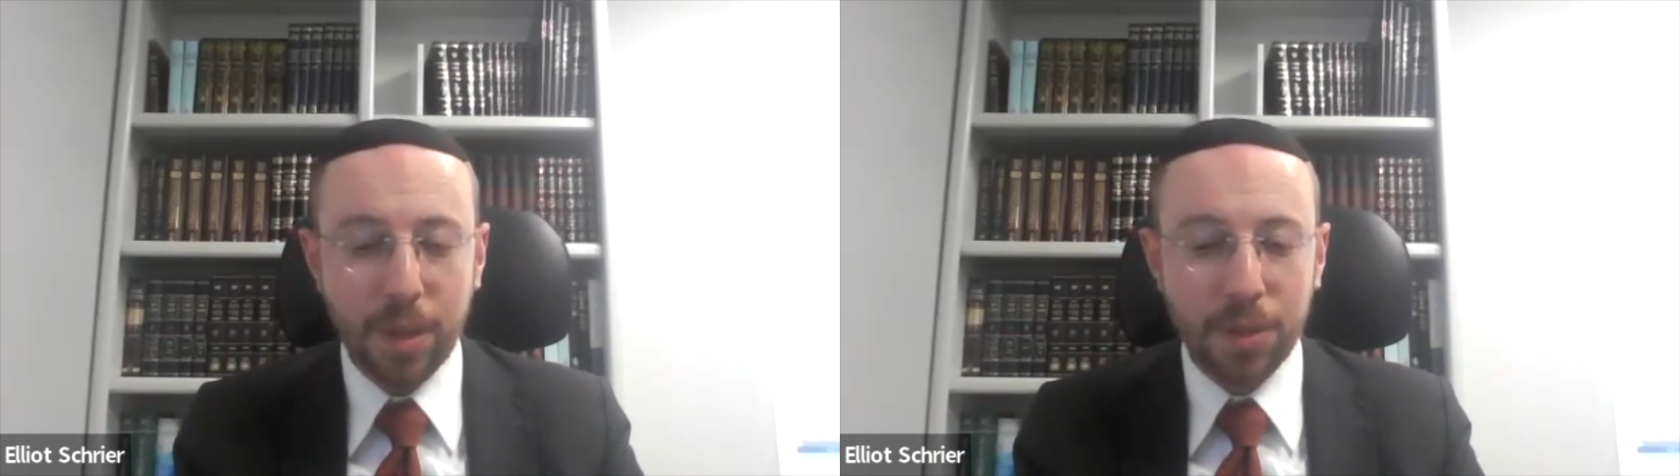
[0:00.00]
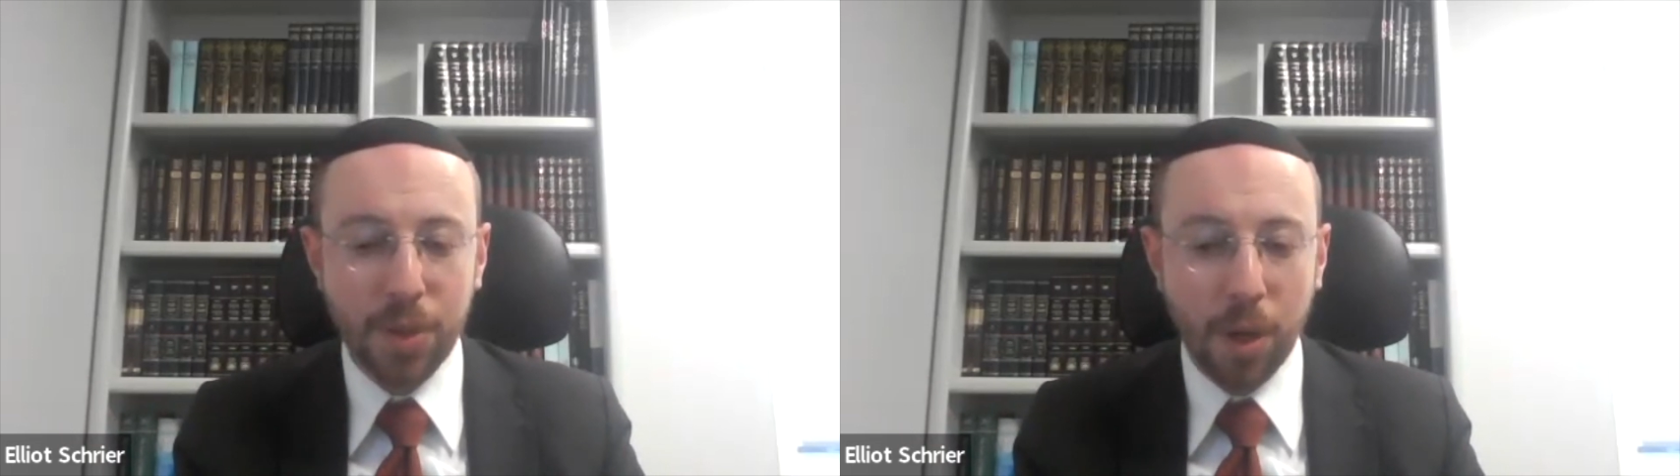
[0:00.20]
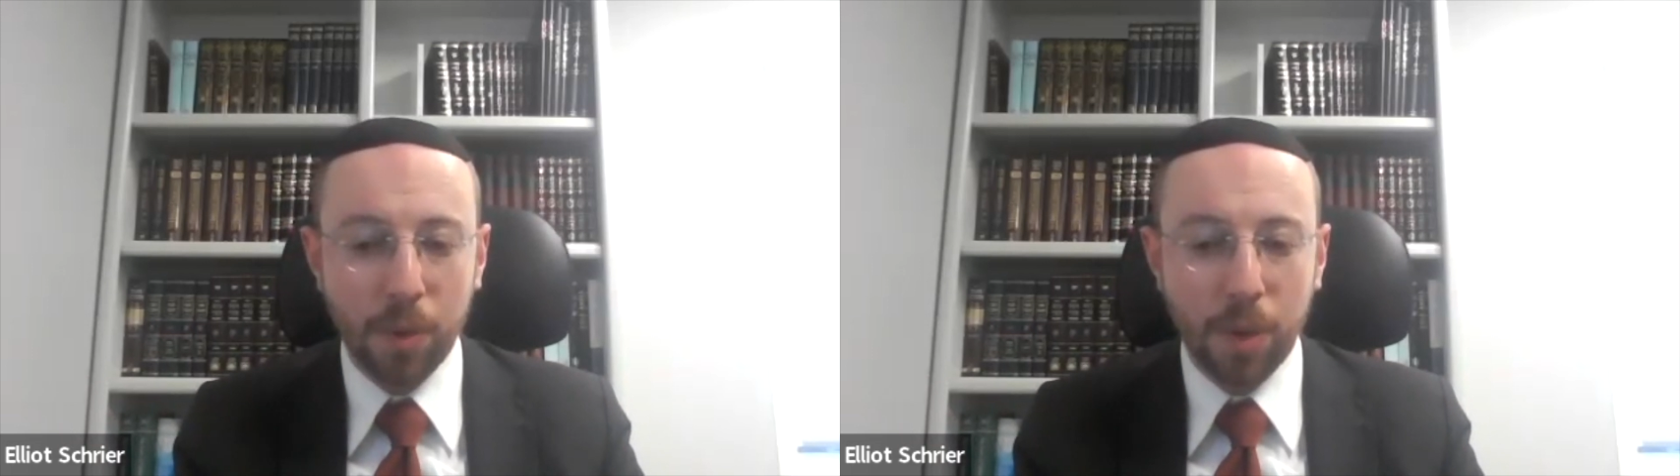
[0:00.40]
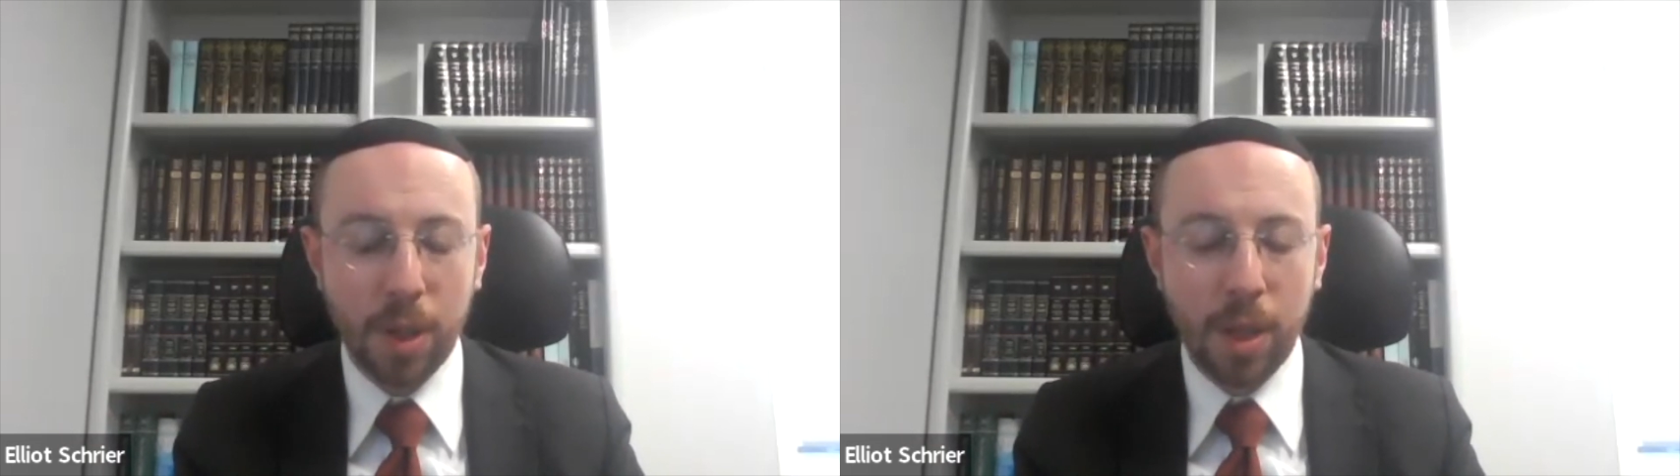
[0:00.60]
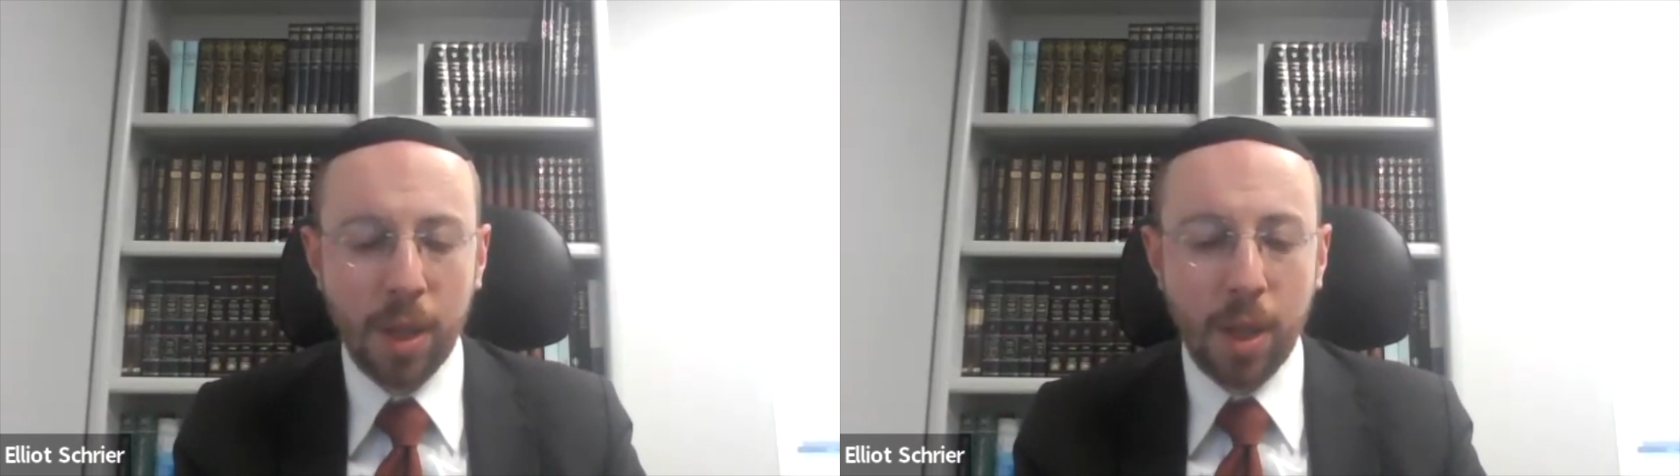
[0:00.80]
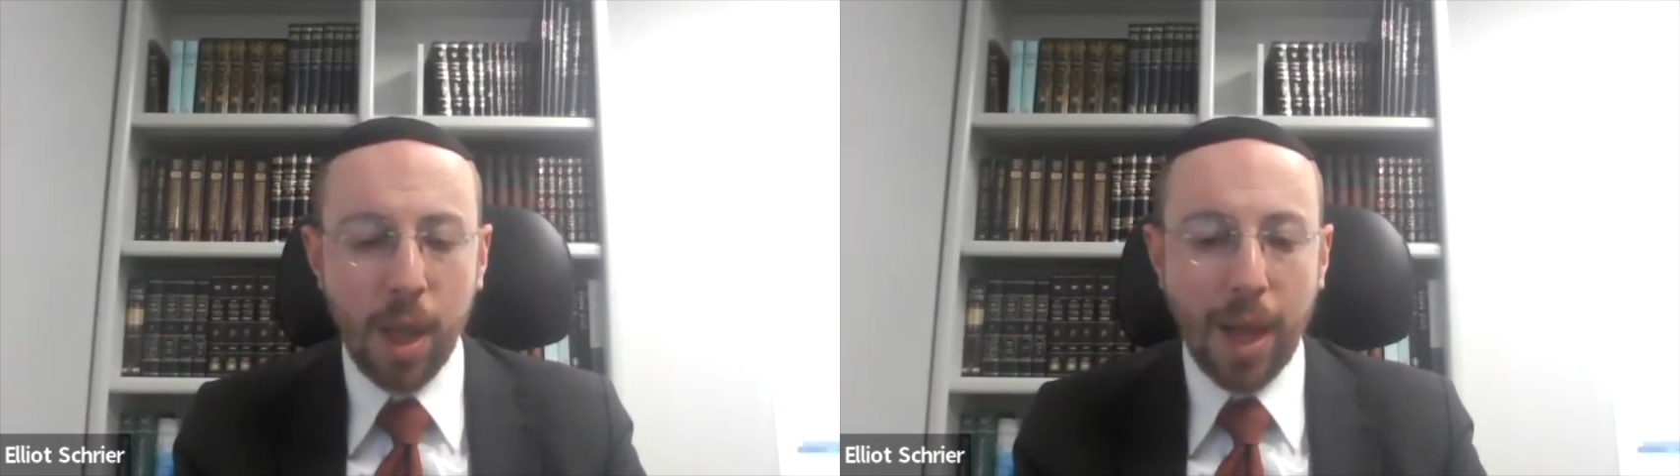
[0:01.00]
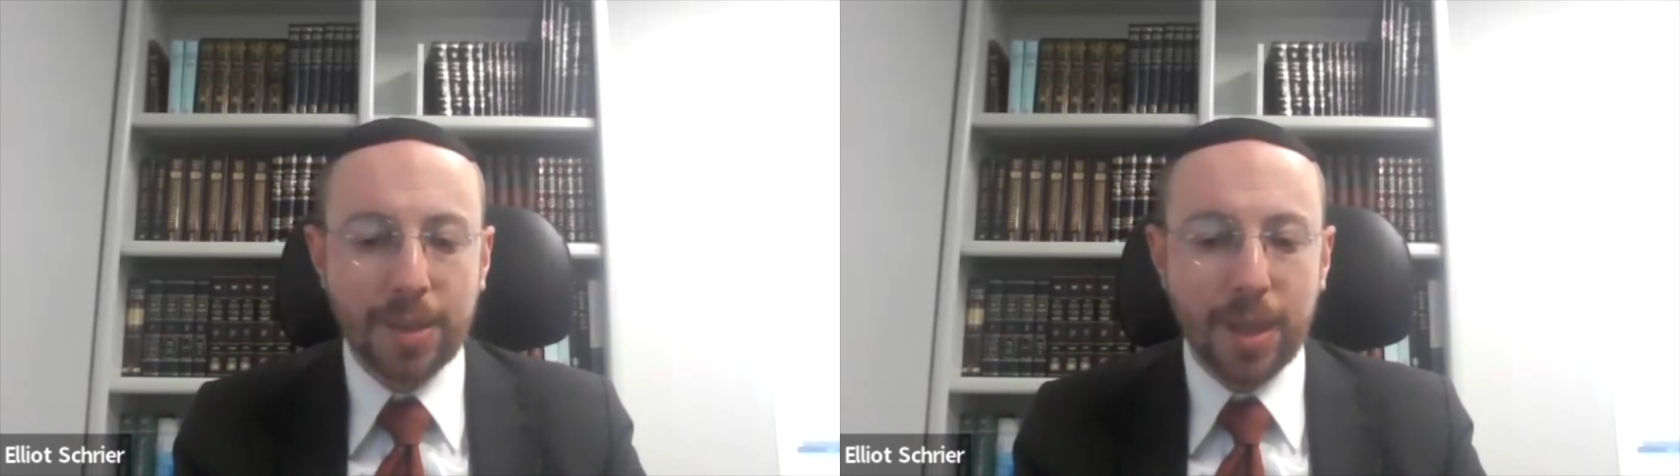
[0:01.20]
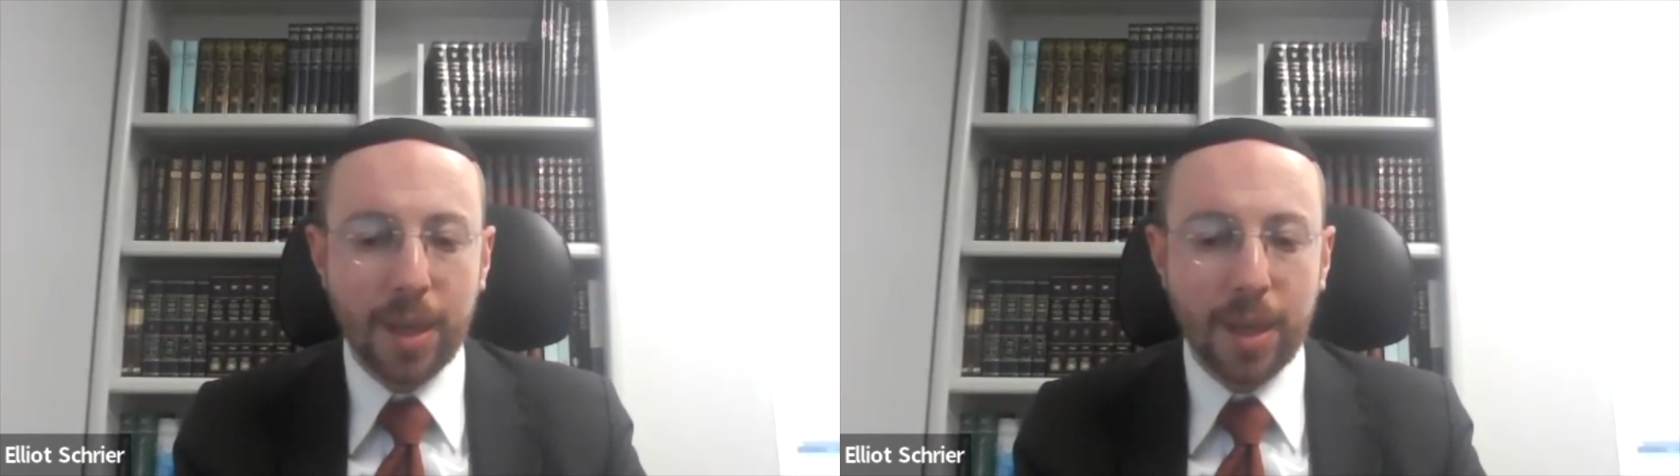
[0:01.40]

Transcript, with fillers: So I'd say